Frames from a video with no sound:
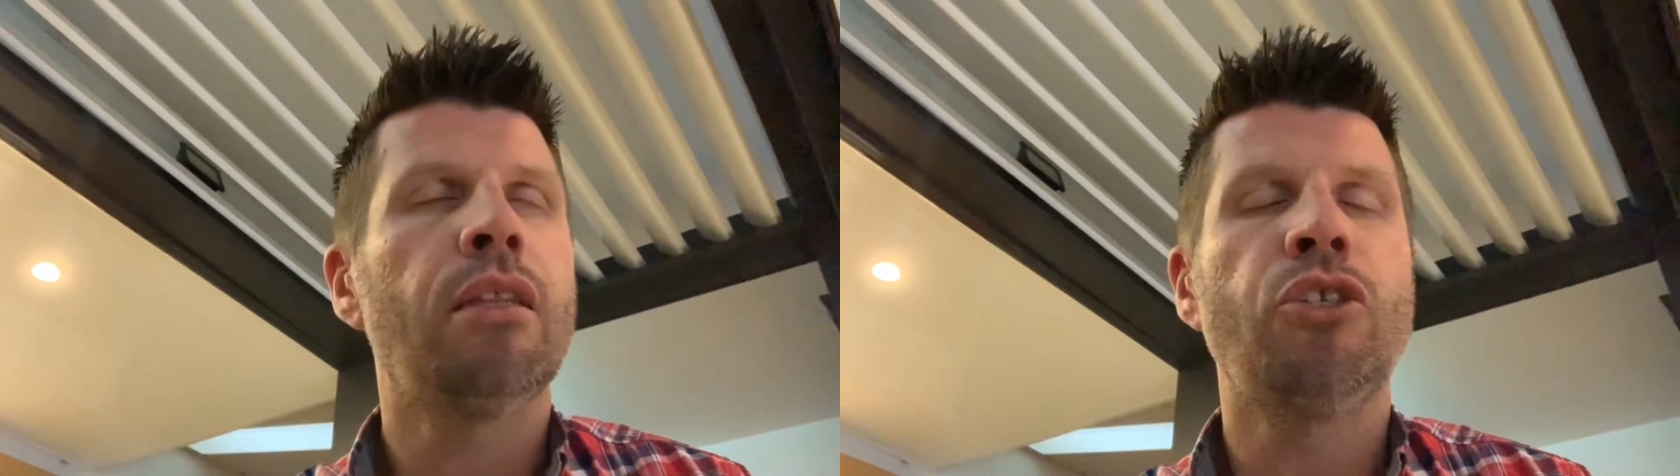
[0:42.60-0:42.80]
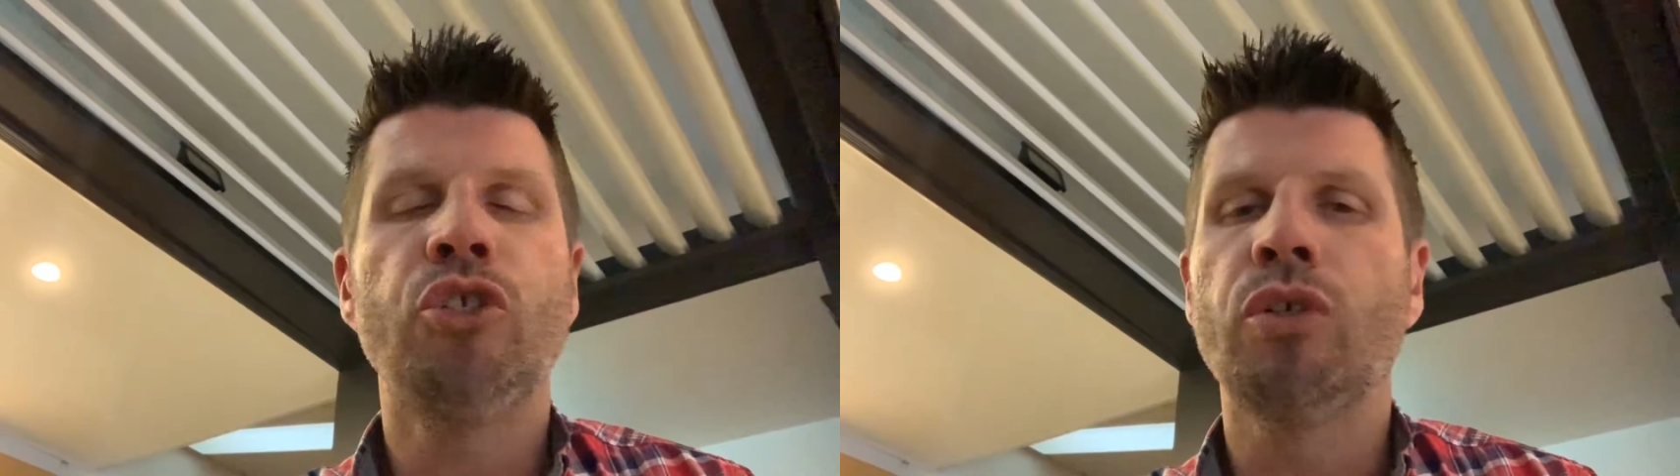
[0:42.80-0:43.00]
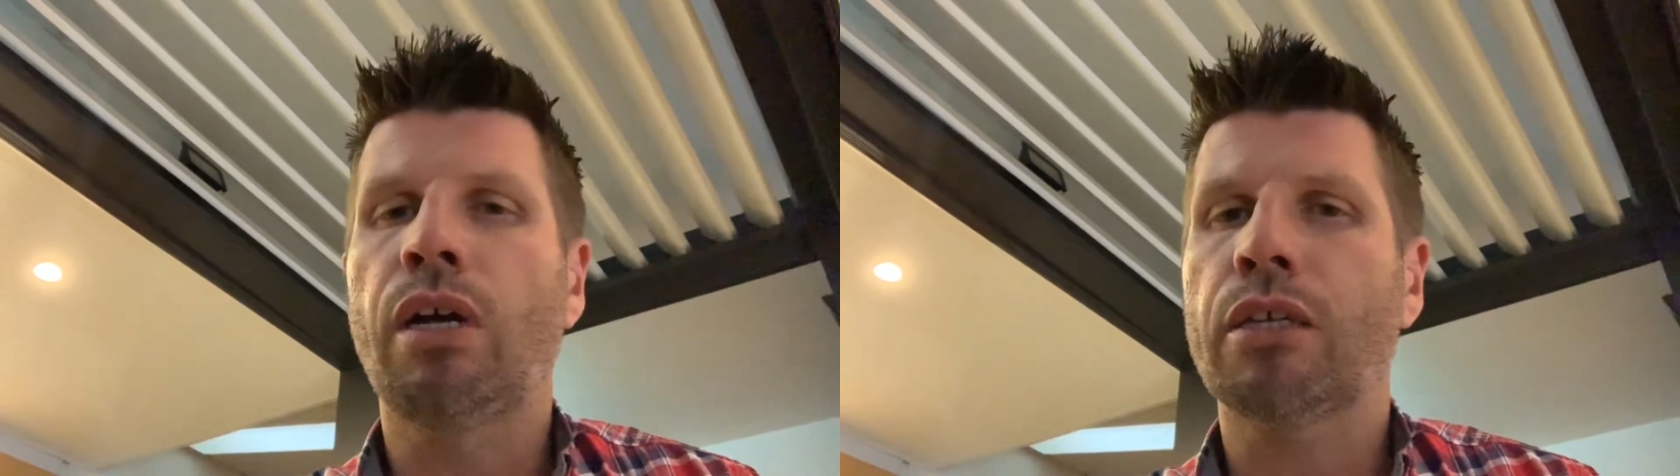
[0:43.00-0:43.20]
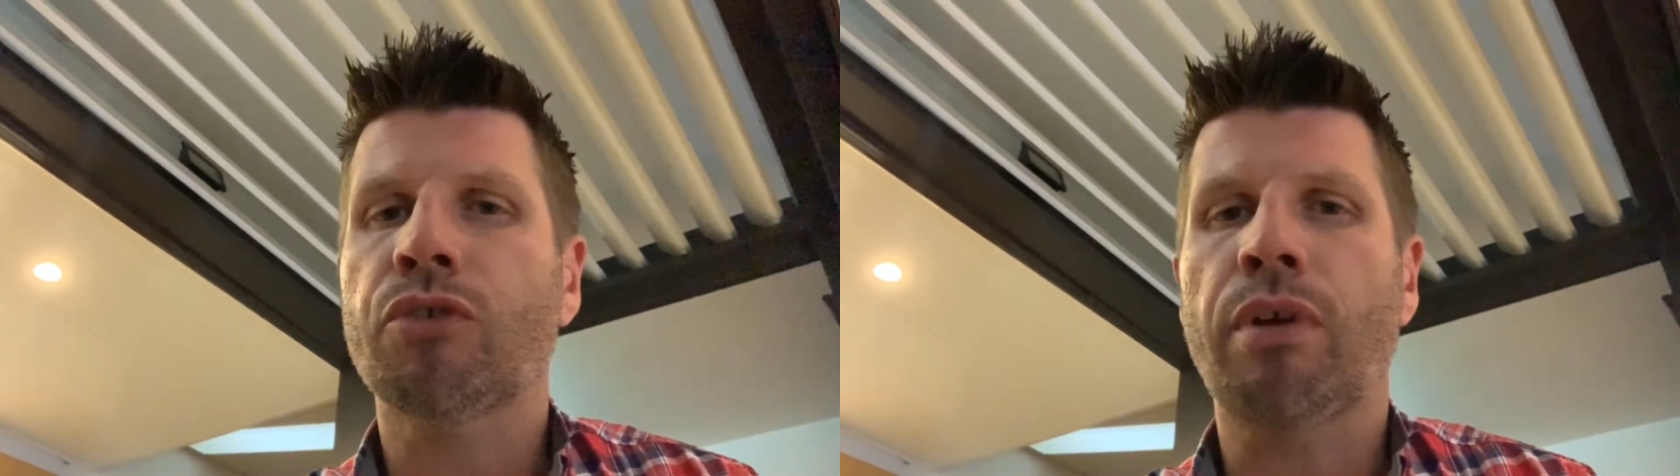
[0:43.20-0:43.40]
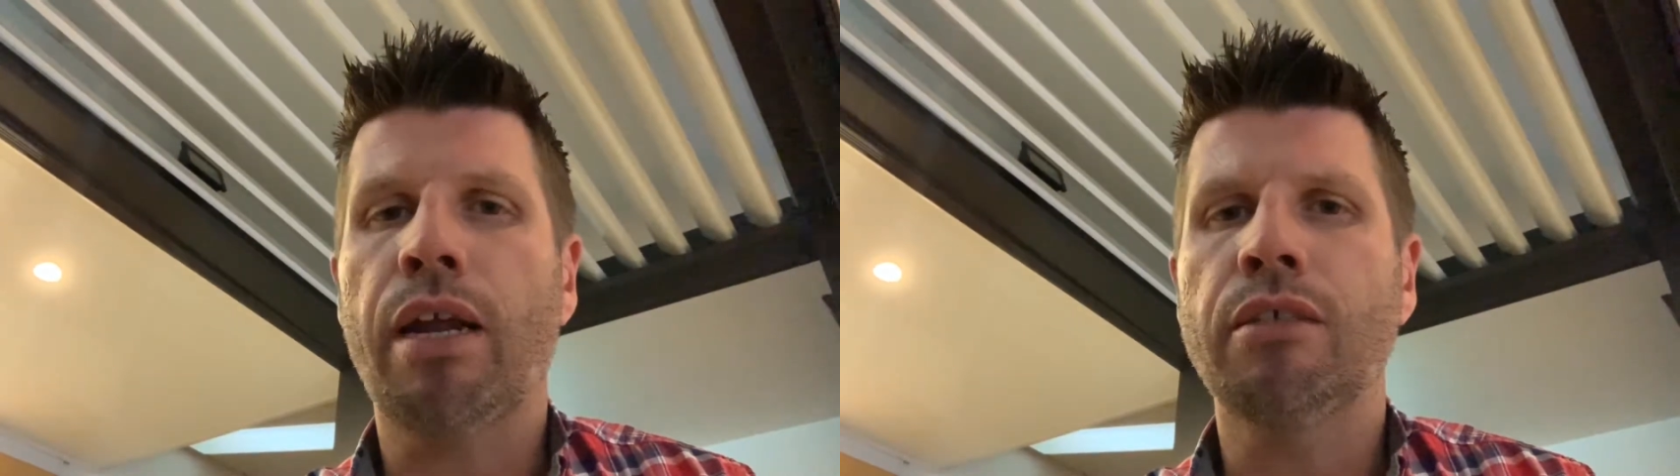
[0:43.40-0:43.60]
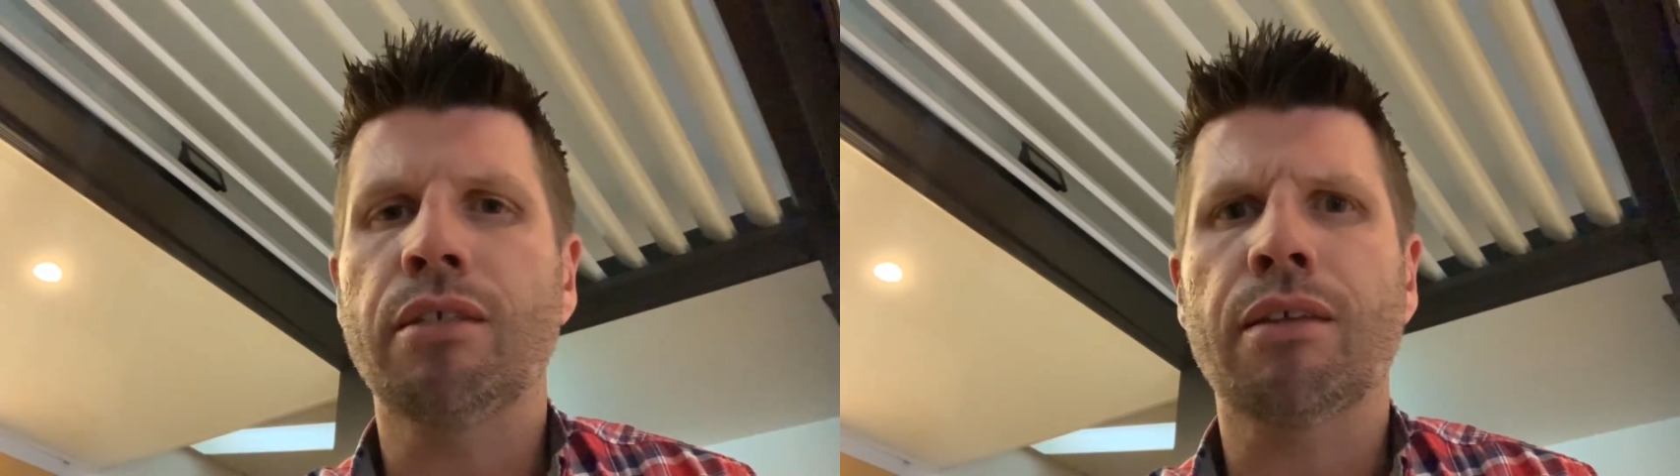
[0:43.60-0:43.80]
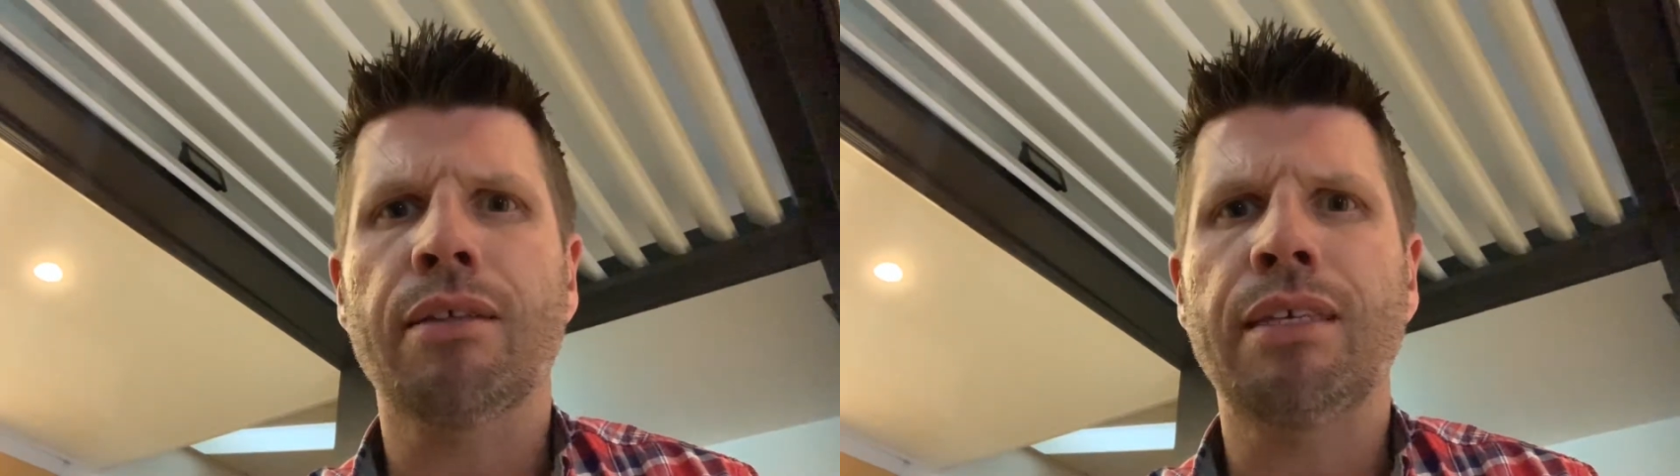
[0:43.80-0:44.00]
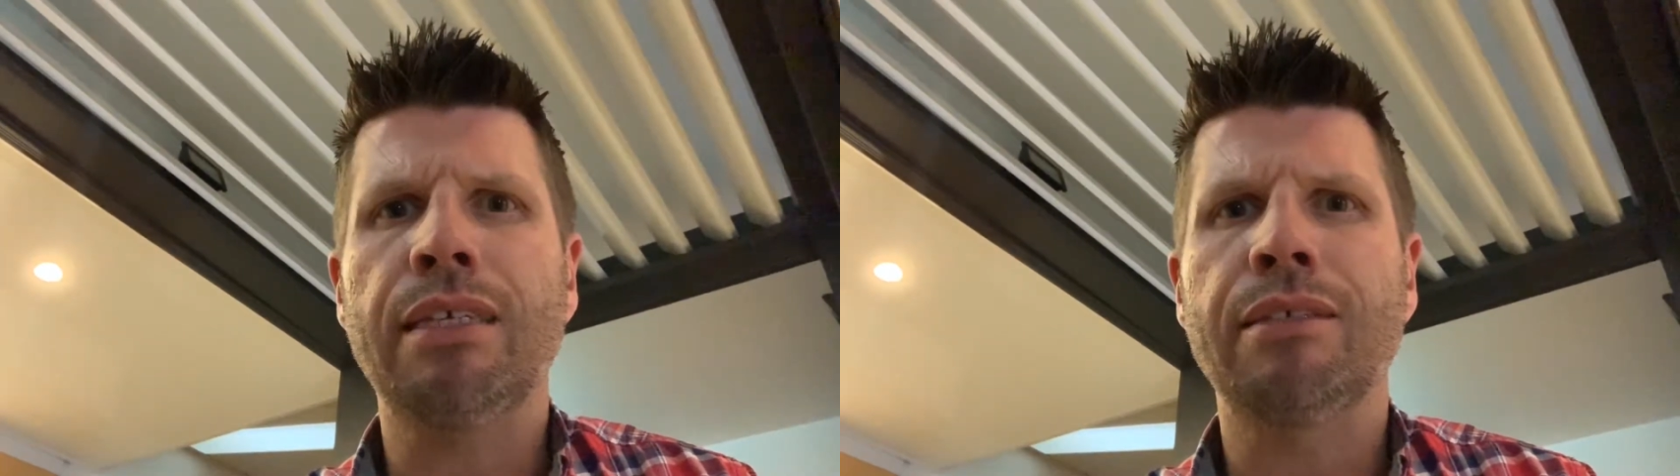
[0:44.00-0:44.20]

The Dulux range, I think,